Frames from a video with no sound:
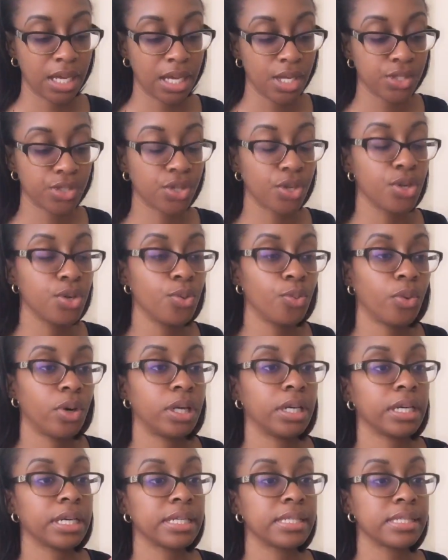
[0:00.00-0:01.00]
So you want
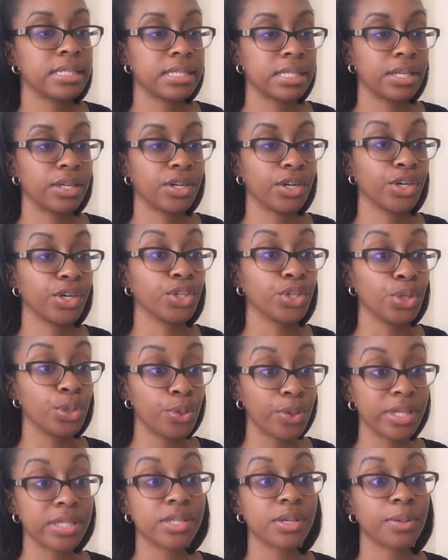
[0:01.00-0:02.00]
to consider you
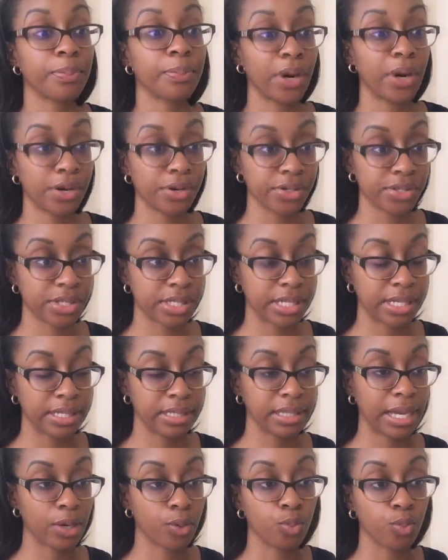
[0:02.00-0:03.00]
as a person,
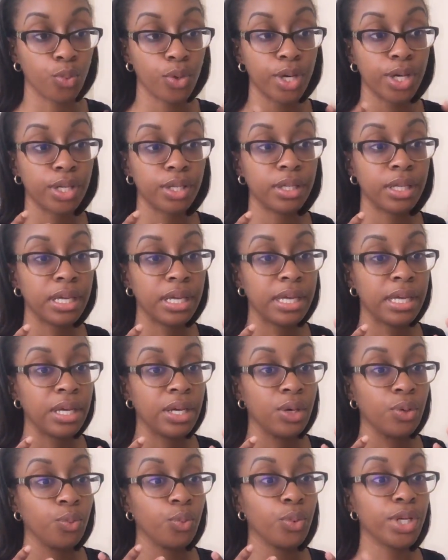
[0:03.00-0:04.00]
like
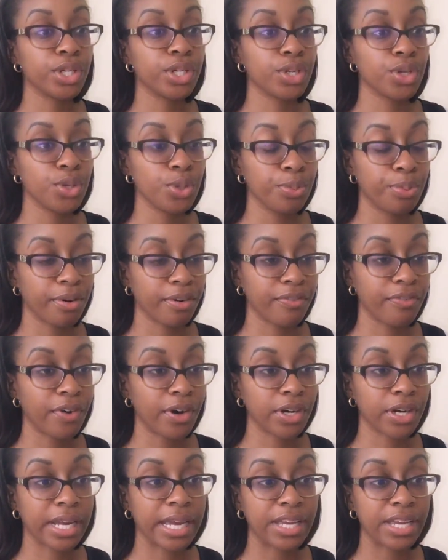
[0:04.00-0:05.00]
what do you prefer?
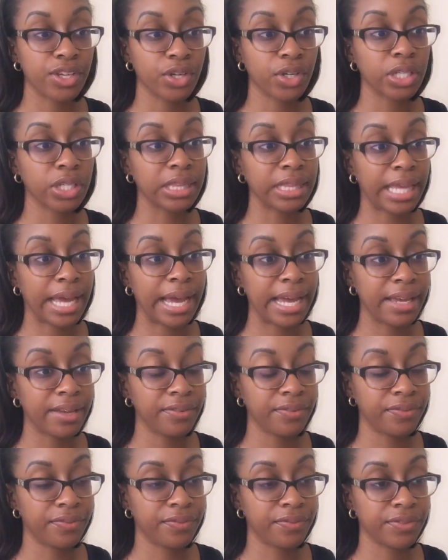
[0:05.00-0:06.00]
Can your
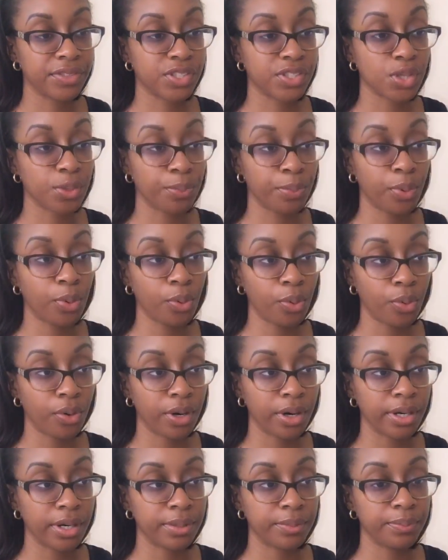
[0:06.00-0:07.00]
life
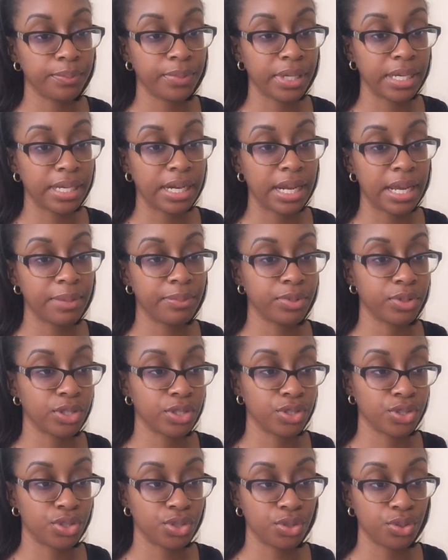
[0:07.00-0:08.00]
support being able to
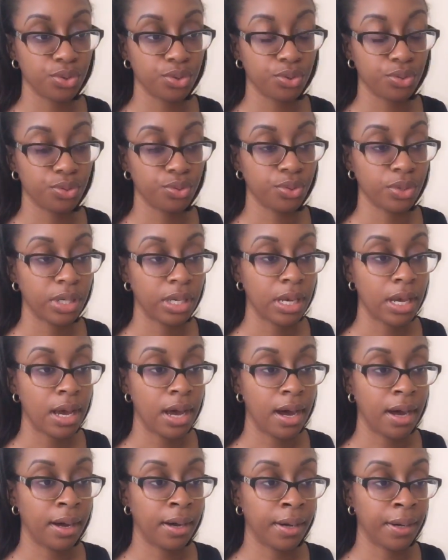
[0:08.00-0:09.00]
do
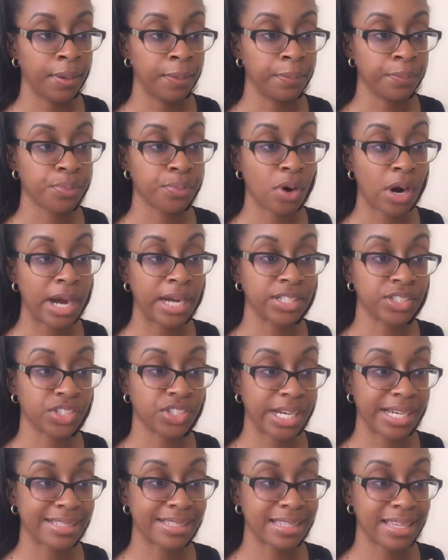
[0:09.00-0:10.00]

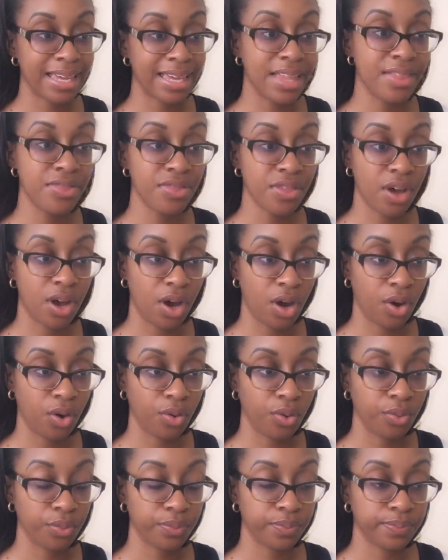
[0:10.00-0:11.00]
projects in the
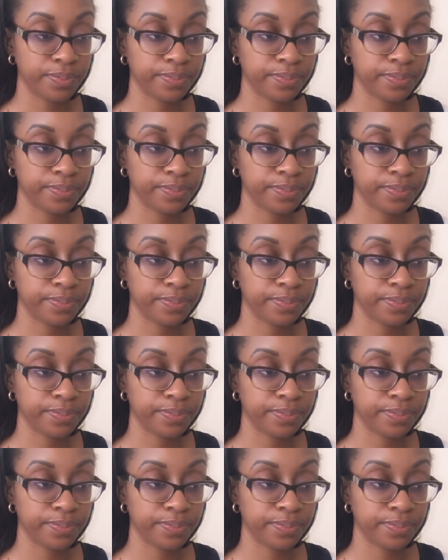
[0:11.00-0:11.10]
home?